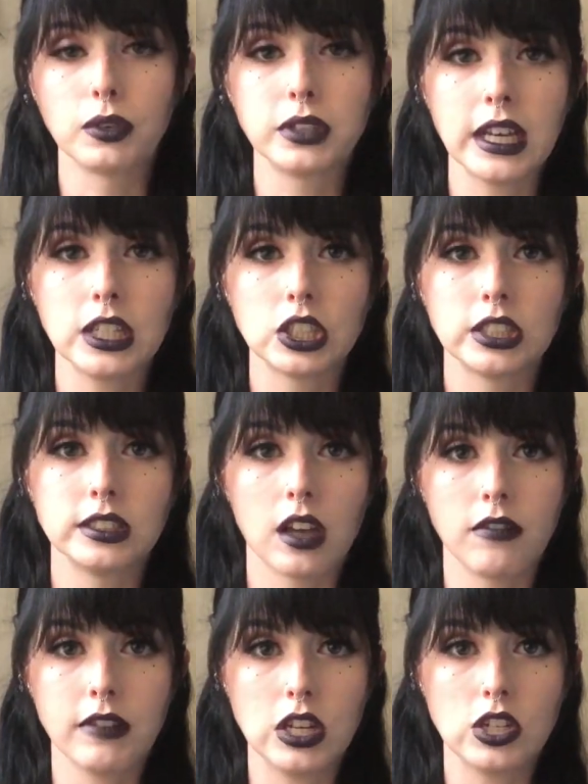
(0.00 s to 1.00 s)
rotations
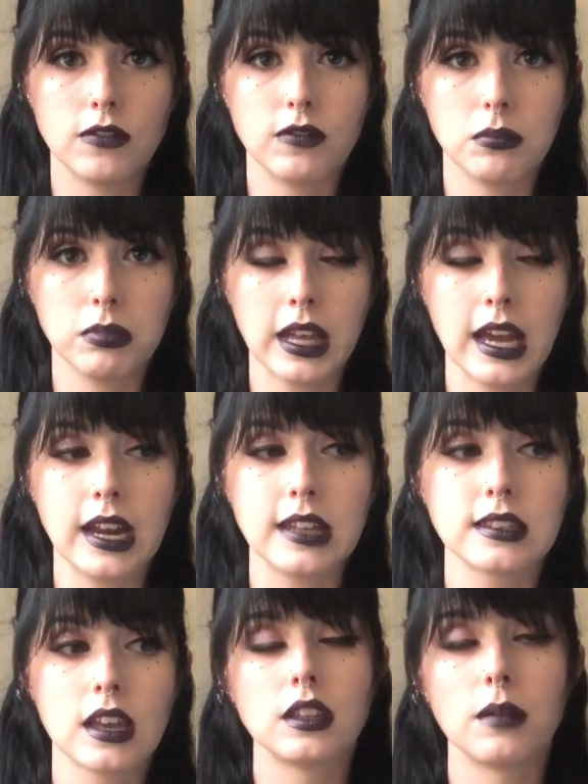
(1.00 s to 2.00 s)
of each of the
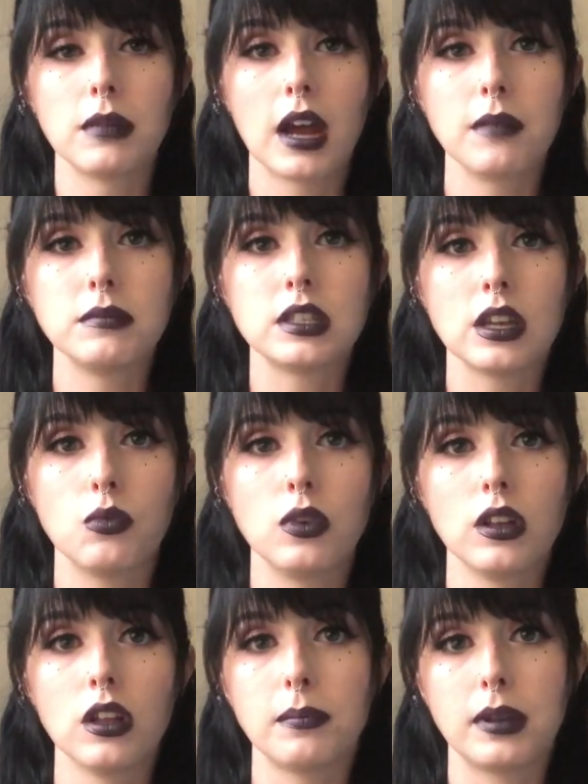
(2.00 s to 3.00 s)
planets, sometimes they
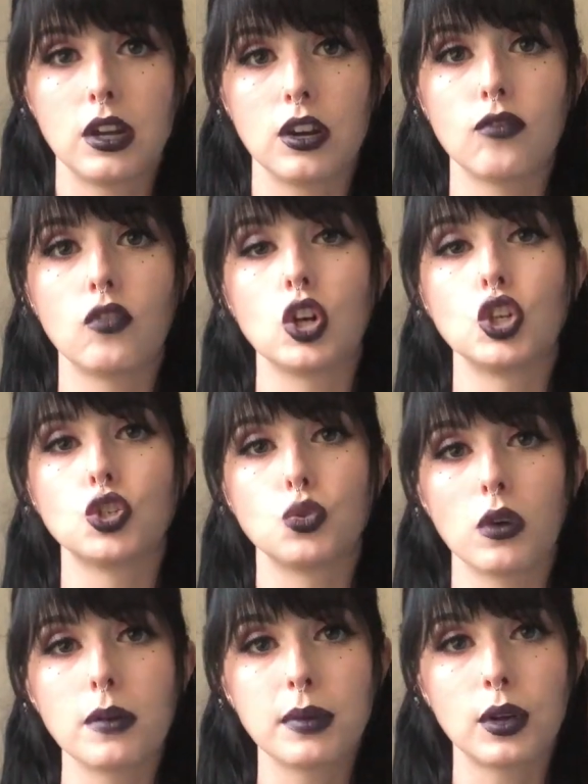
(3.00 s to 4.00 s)
will appear for a
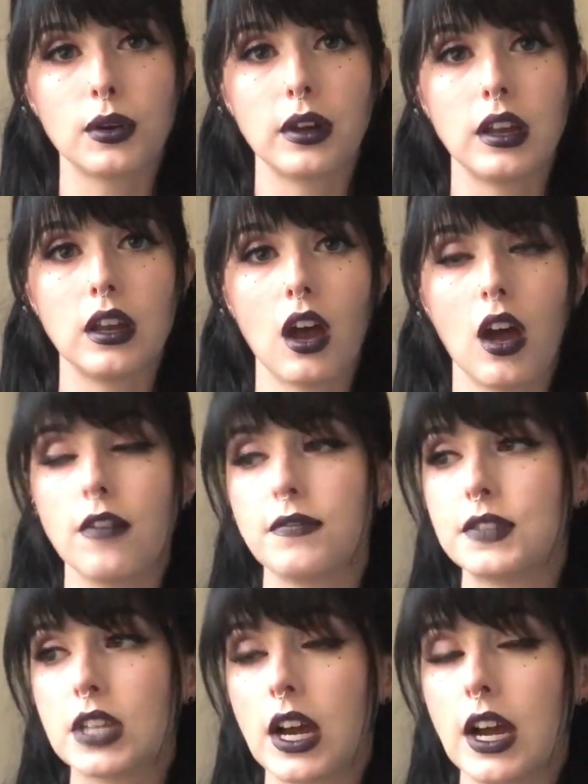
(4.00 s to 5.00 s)
short period
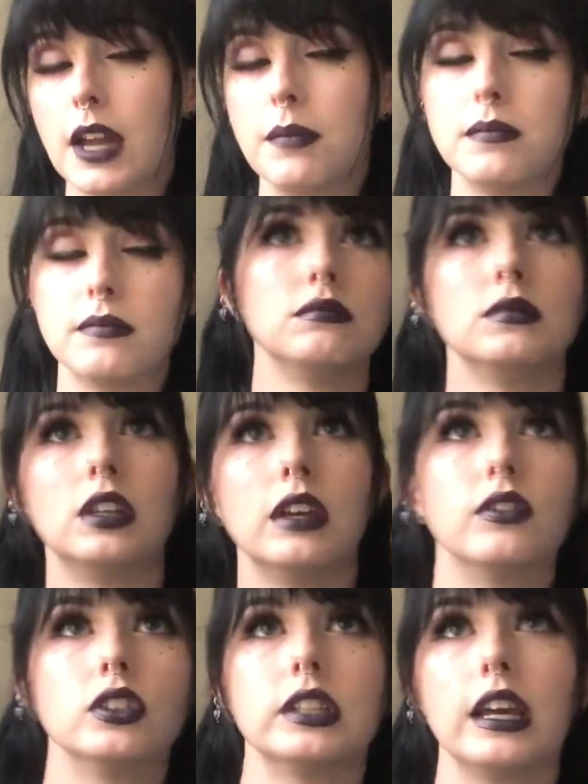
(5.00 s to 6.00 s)
of time,
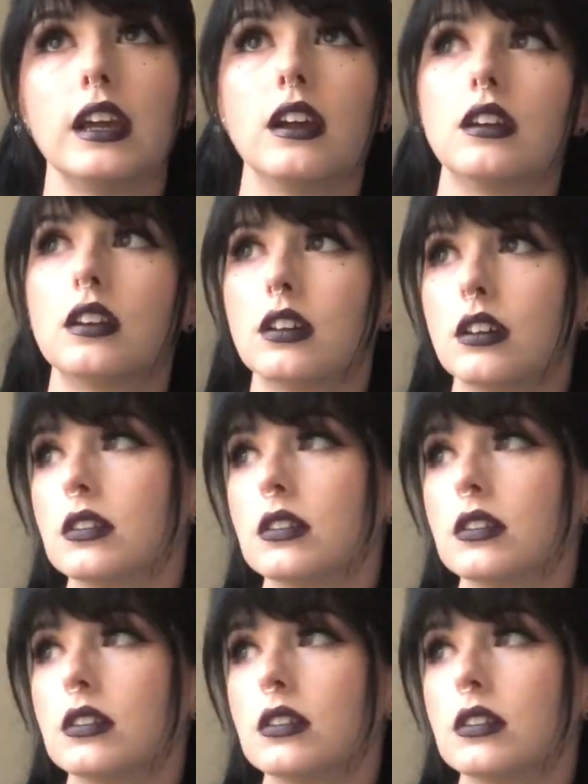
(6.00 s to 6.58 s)
give or take